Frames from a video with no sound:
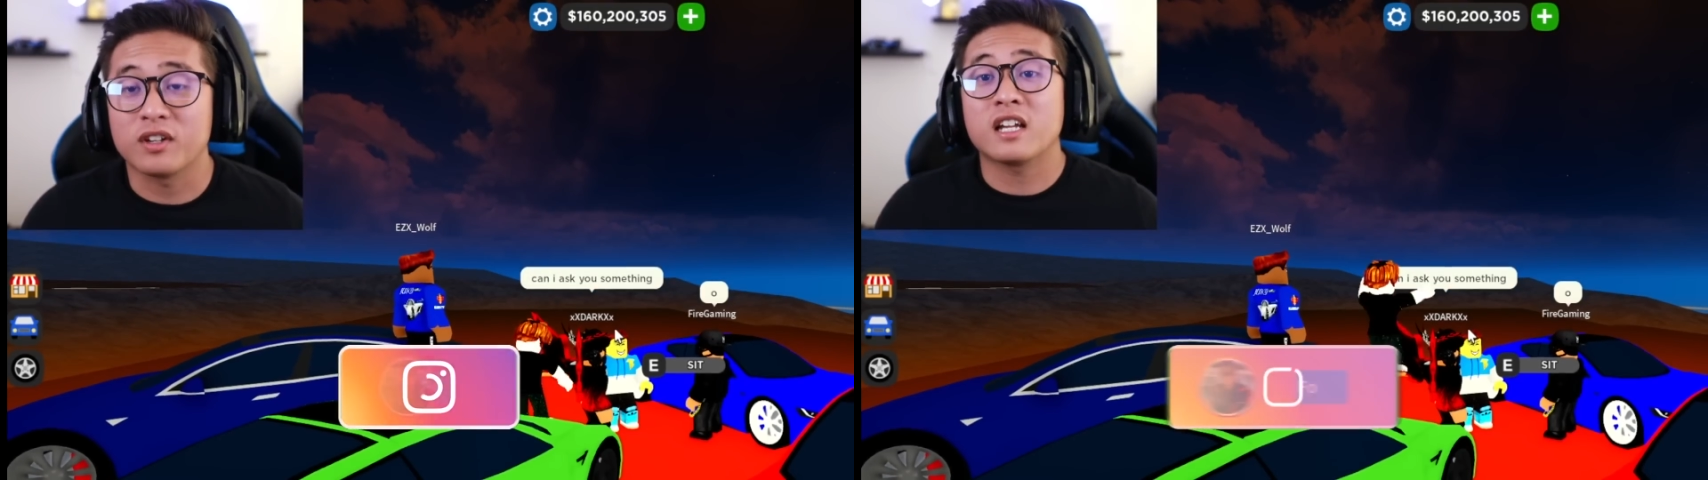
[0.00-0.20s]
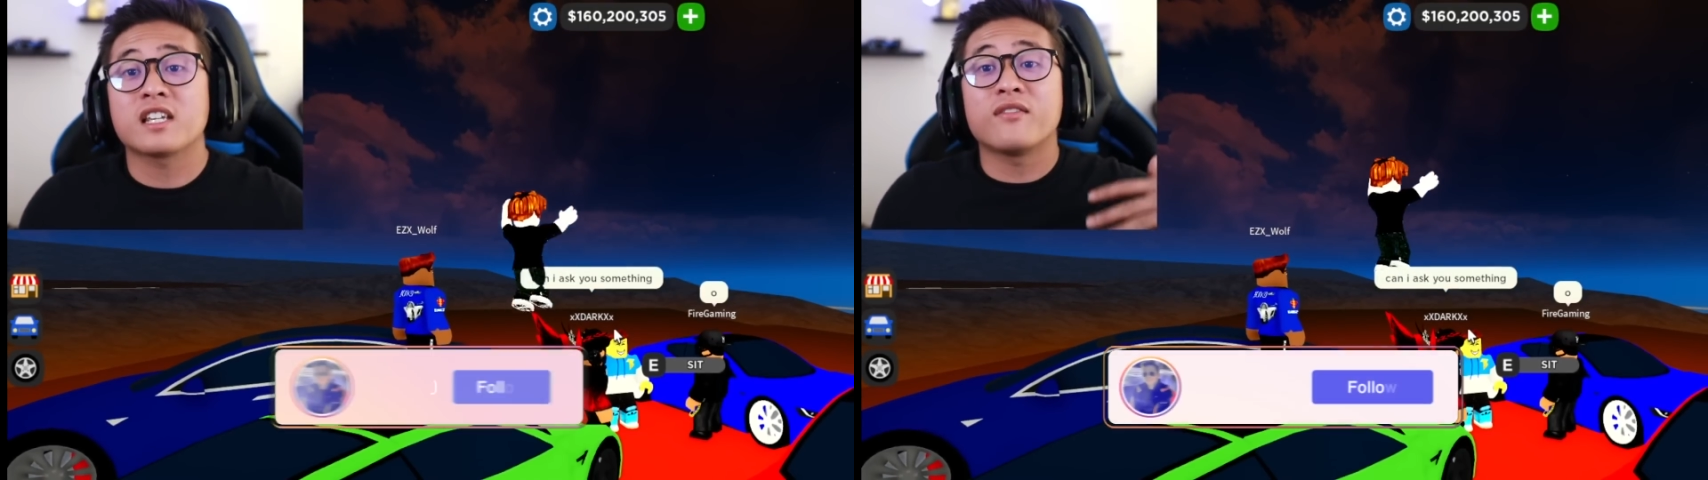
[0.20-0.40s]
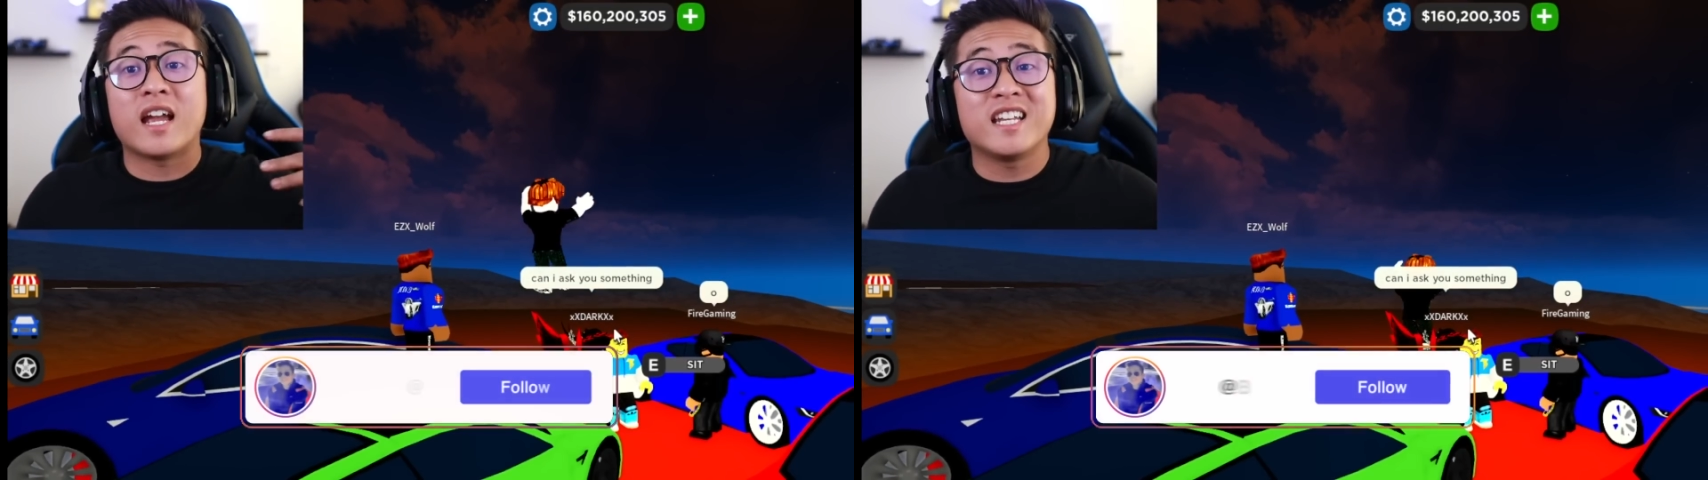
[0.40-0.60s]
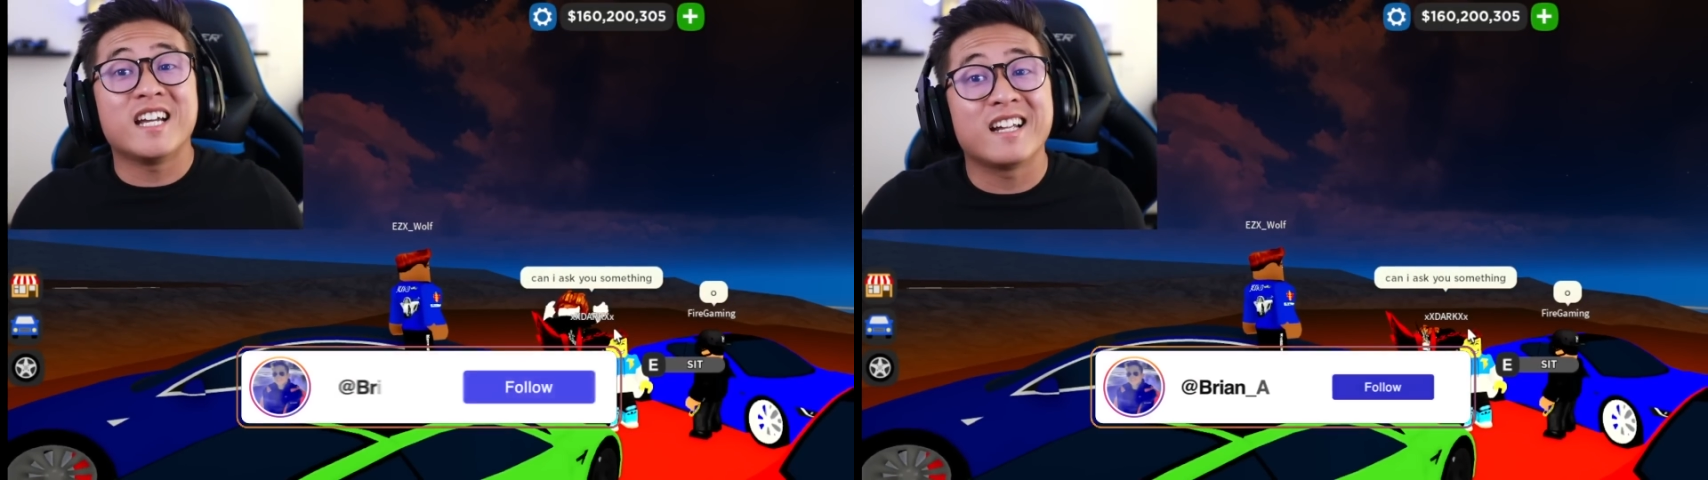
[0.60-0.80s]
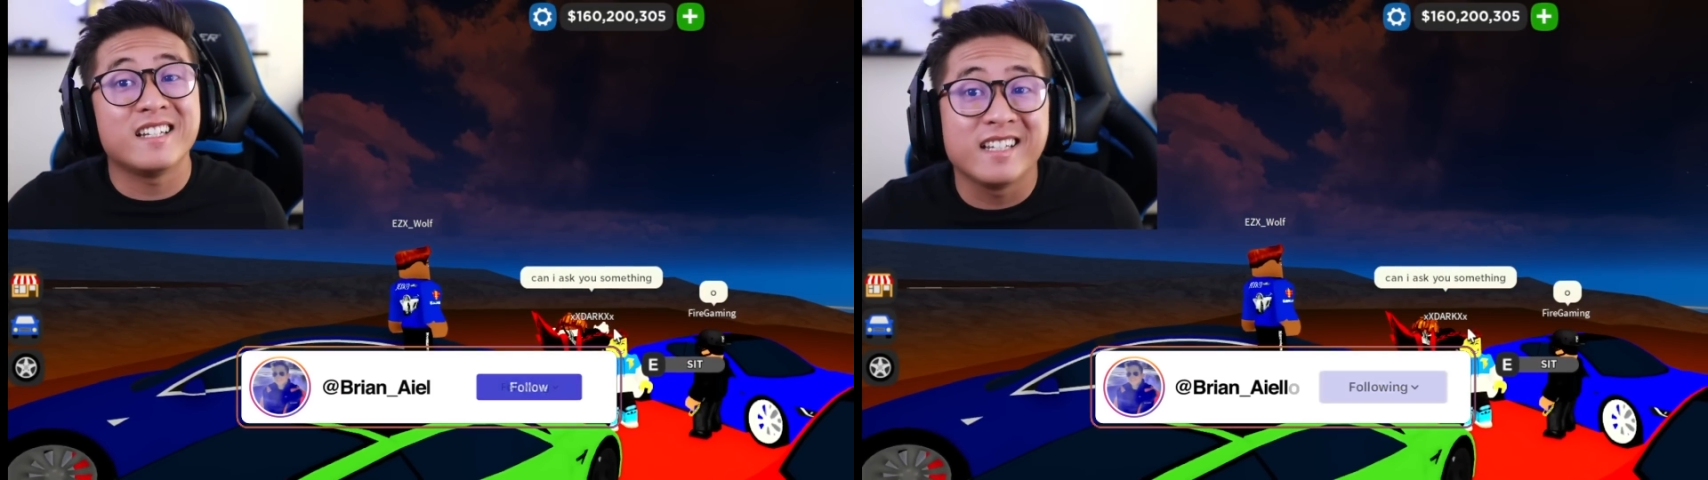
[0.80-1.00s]
If you guys have
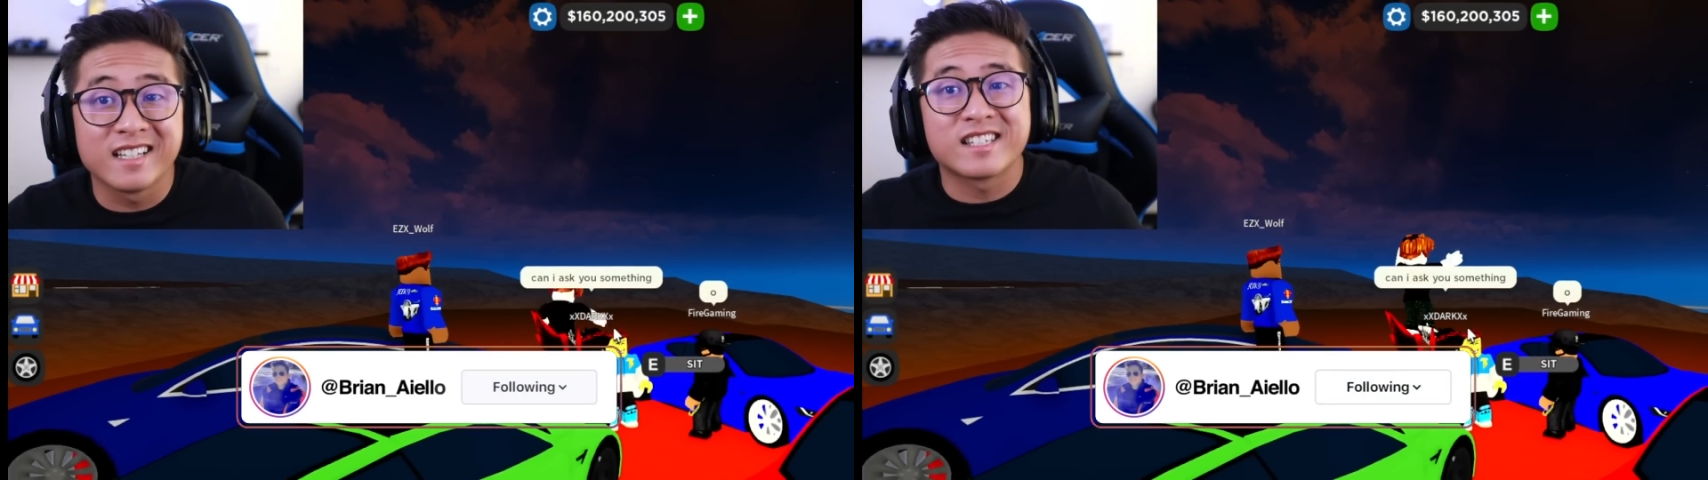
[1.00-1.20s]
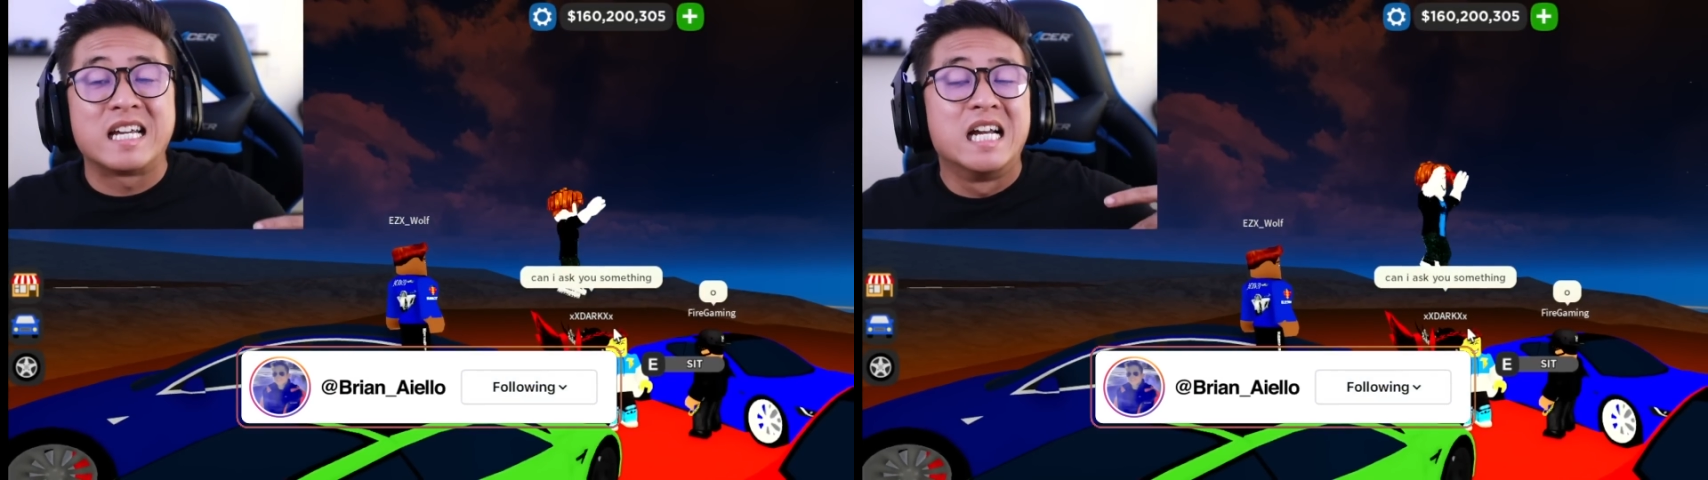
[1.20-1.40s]
any ideas